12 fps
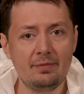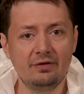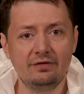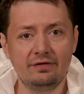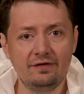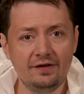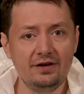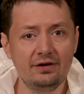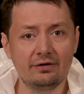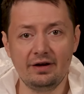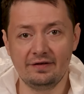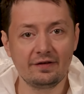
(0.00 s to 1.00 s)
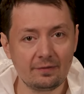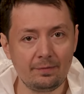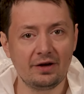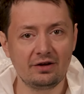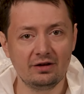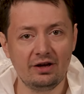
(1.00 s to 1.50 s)
of fear and
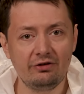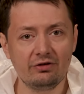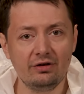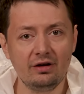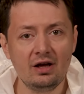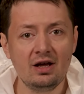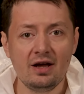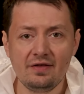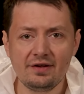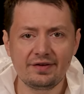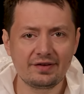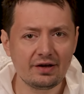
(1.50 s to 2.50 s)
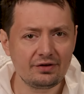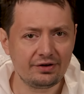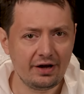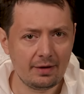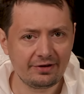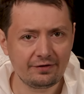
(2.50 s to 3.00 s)
speculation, in the southern
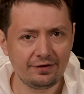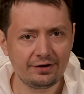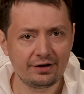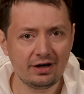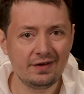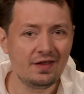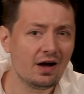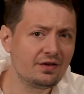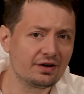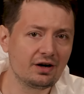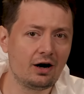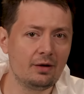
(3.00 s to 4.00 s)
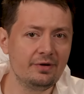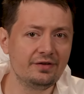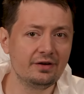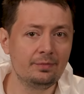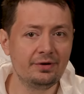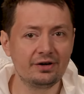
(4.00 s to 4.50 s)
hemisphere, another
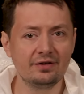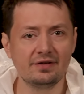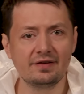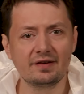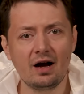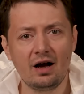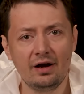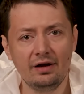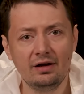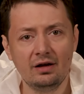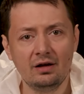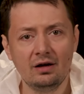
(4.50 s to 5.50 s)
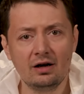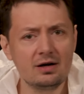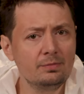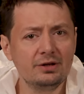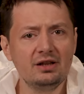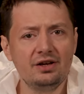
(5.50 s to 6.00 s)
comet appeared in the sky. A
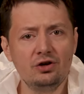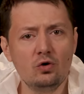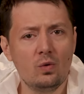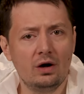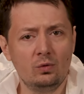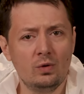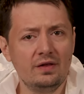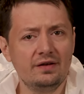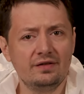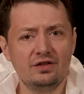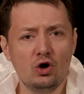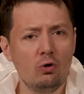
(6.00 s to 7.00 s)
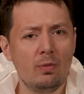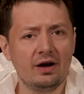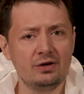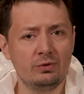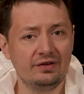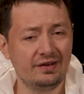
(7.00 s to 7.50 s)
completely new one that
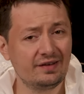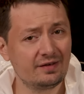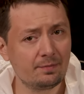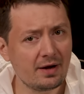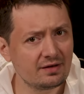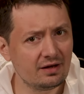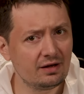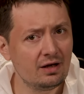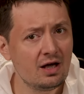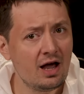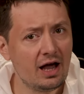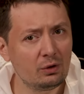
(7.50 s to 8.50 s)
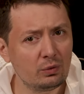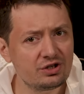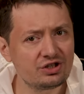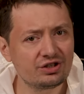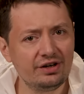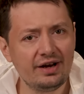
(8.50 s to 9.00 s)
nobody was expecting, and
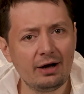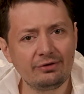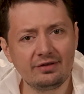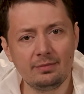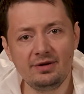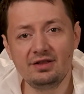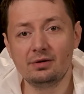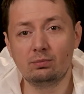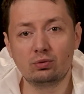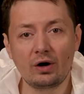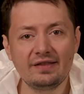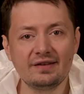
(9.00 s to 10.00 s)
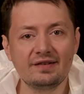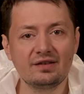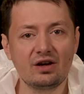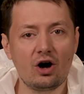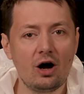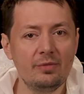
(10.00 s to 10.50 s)
which turned out to be the
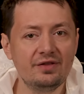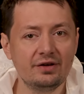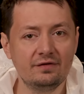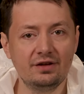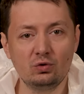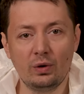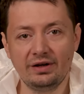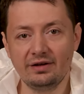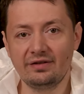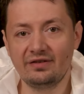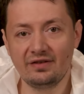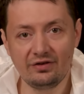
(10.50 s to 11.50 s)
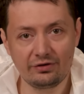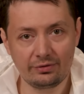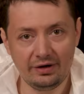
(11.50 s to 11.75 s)
brightest comet of the 20th century.